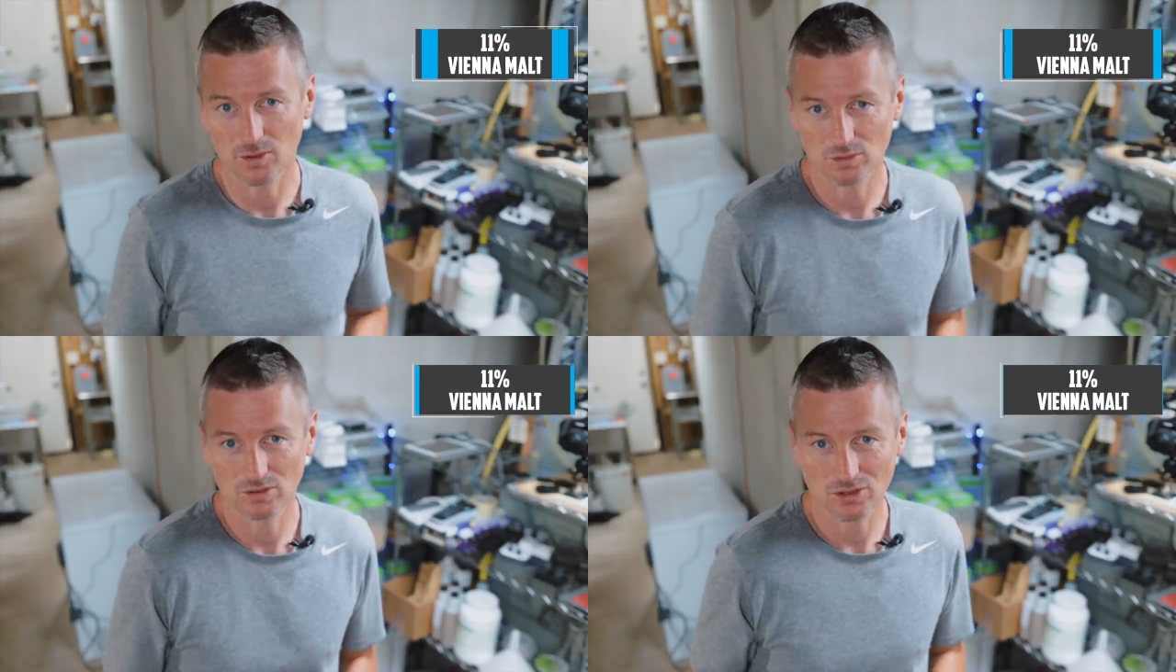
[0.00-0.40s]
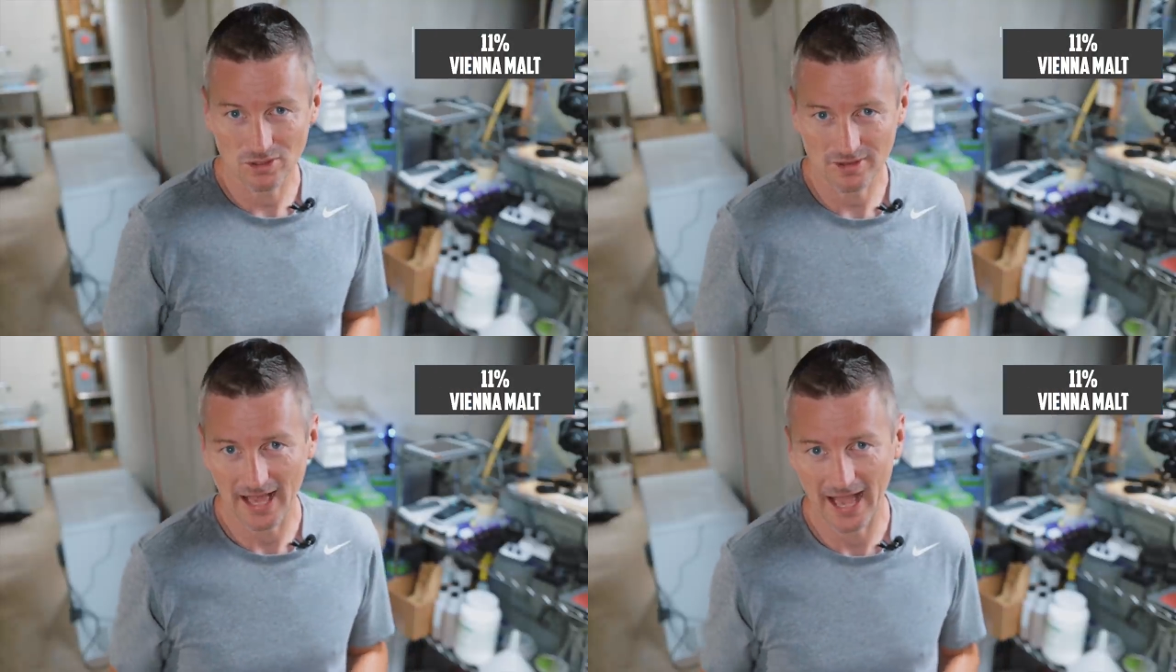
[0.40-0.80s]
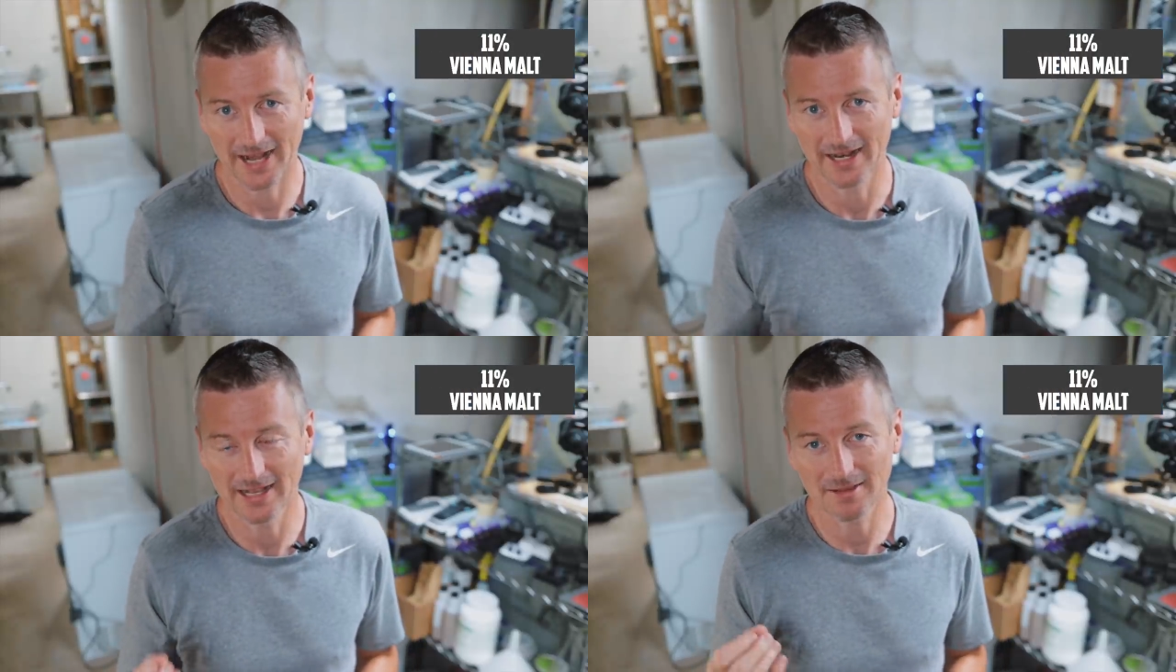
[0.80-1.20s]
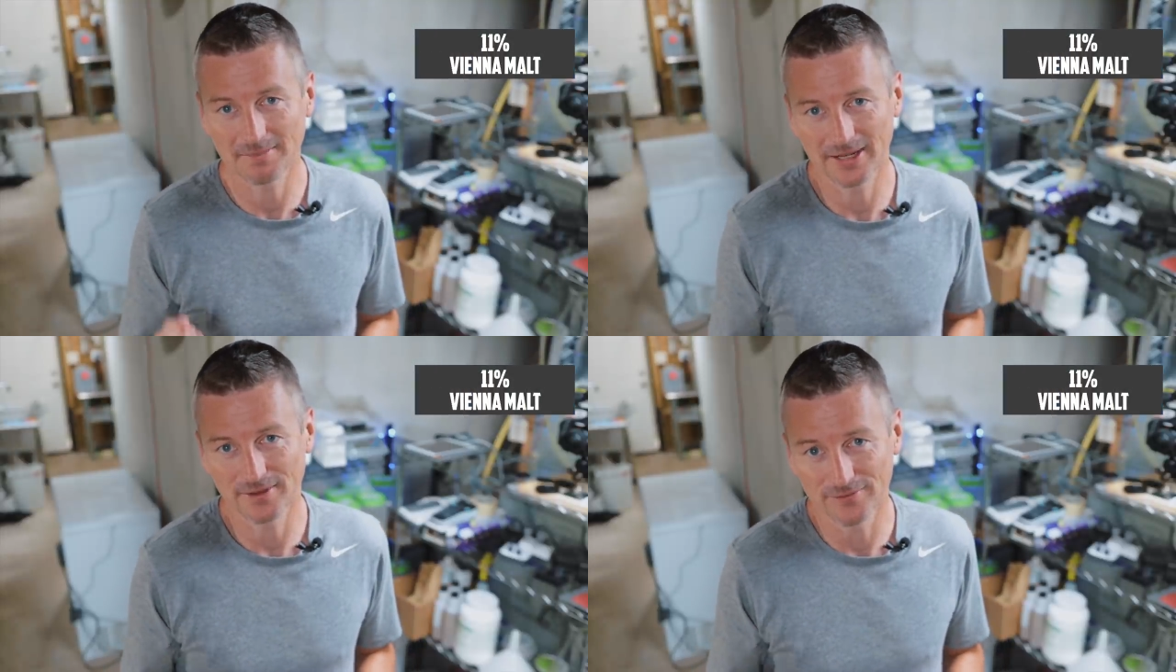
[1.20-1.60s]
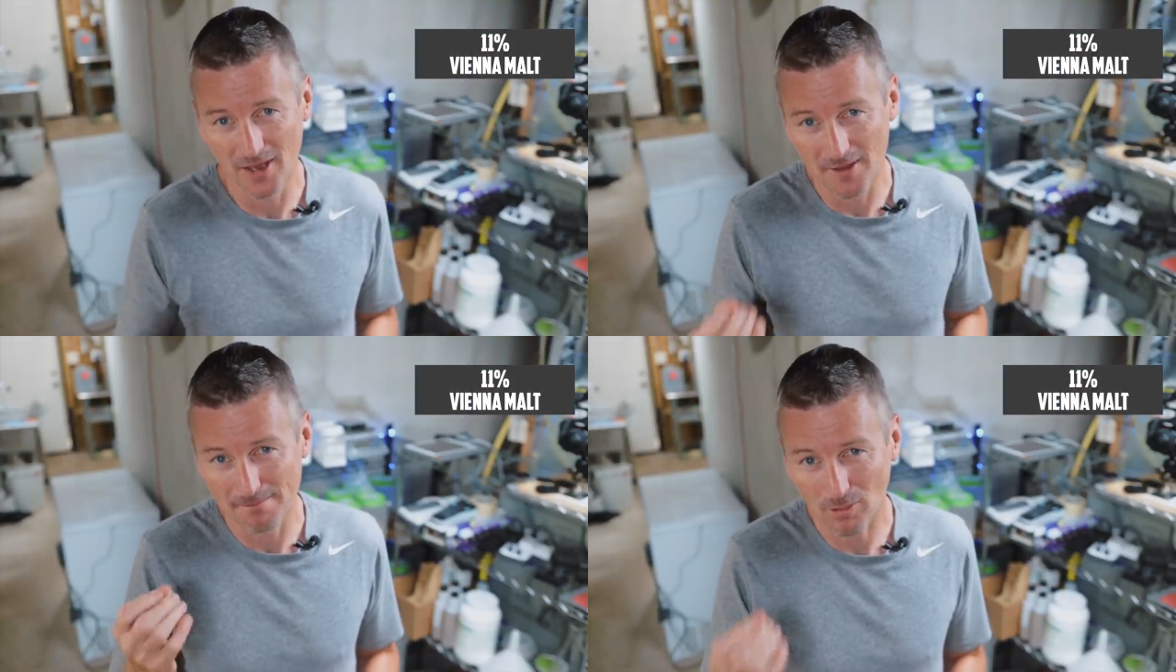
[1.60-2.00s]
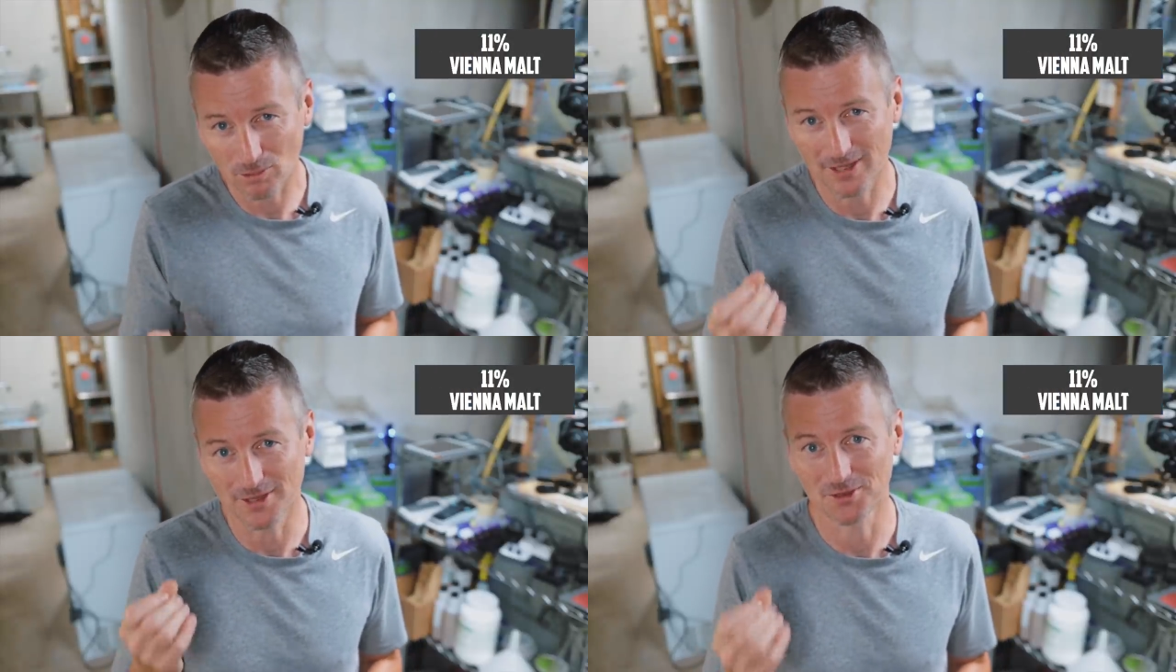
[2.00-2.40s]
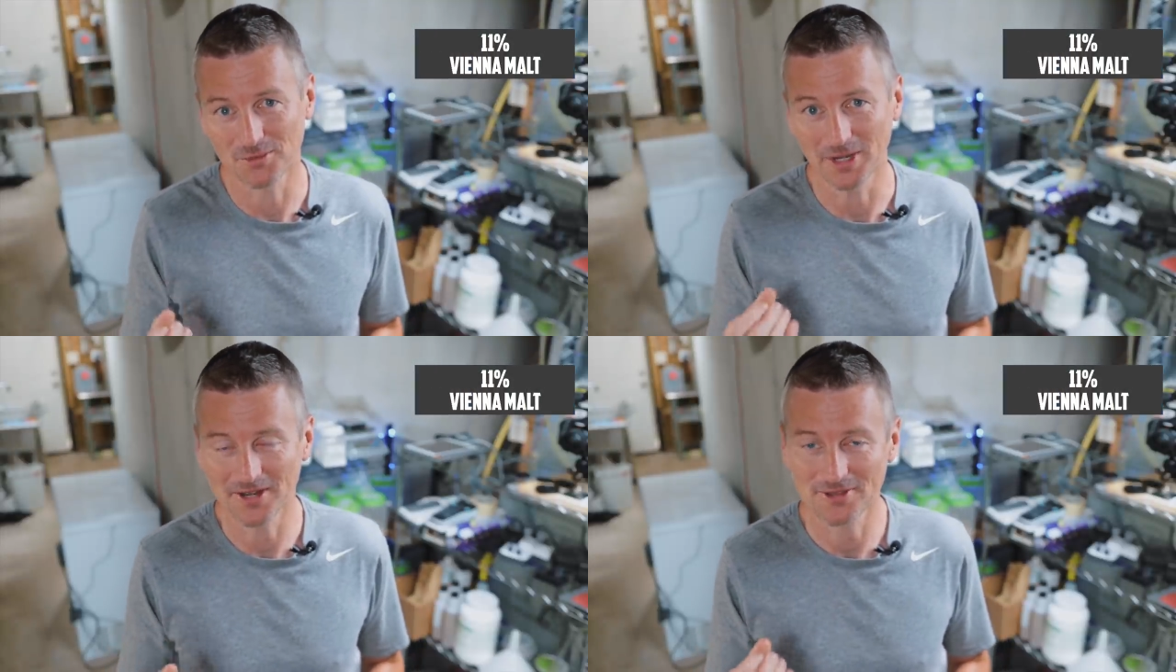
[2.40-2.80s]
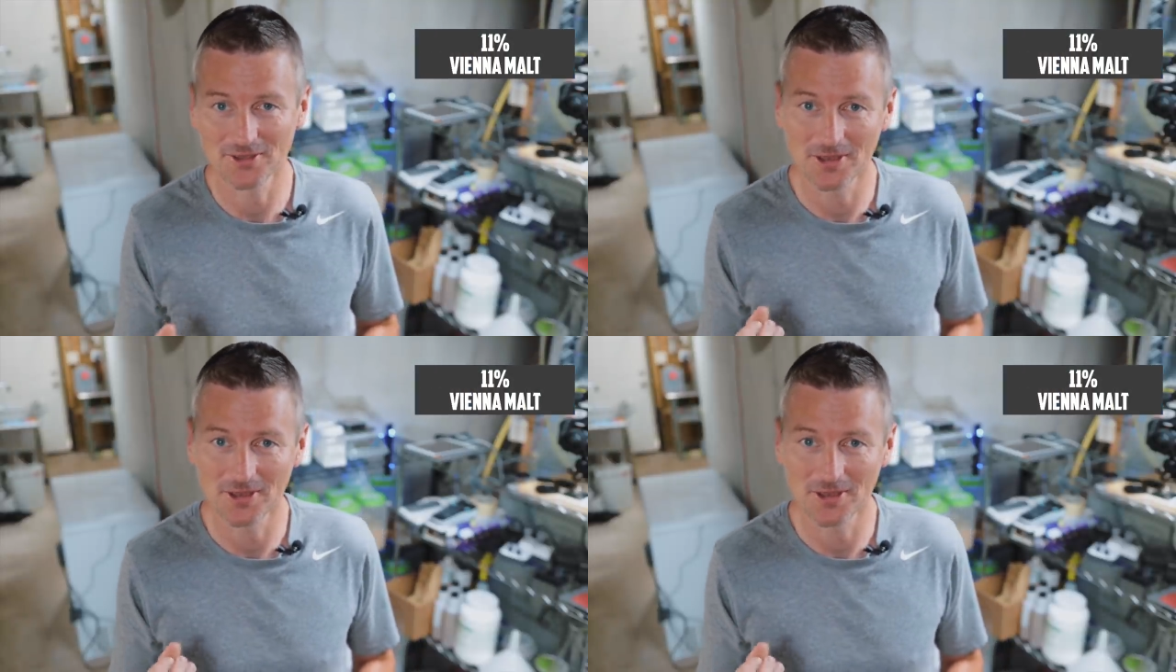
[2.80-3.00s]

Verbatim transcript: which will just add a little bit of malty sweetness